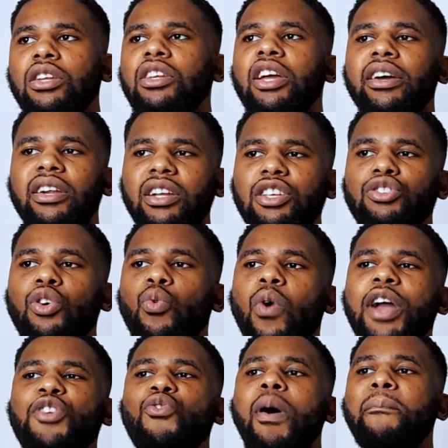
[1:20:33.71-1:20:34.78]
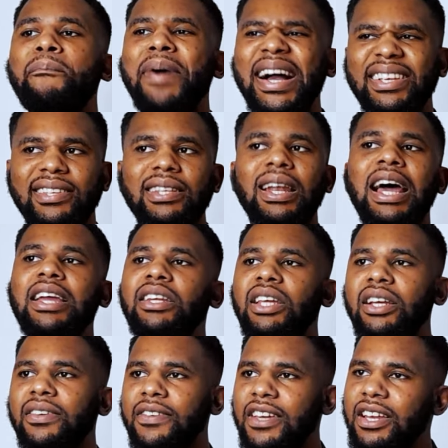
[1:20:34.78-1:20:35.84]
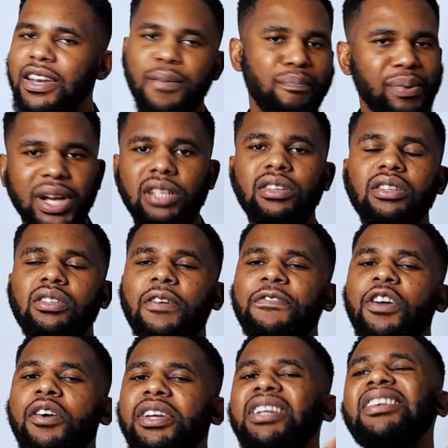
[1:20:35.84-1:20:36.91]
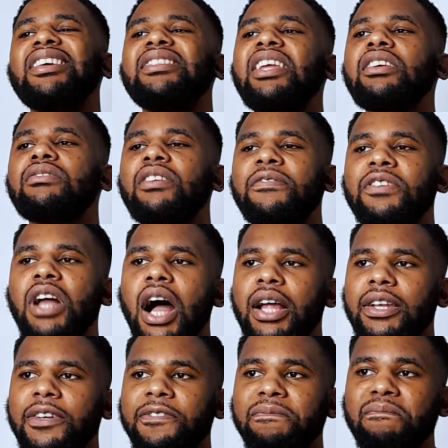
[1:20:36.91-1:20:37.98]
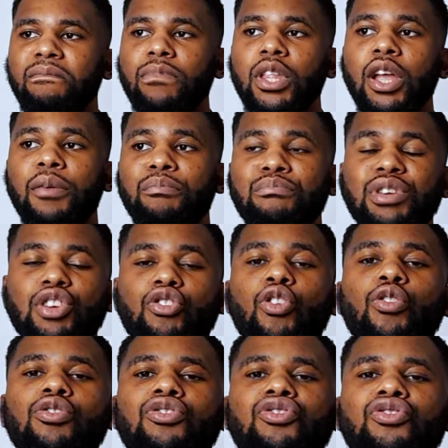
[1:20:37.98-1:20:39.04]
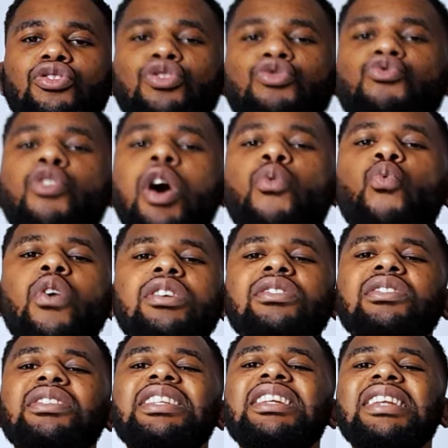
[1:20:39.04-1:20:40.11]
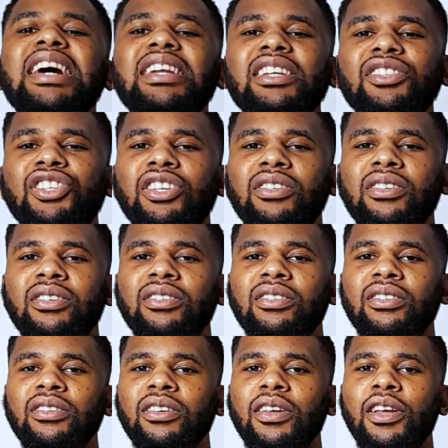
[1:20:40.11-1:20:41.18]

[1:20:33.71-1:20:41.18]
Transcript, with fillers: The reason why you are backsliding in the presence of God, in the things of God, because you are once denied Jesus.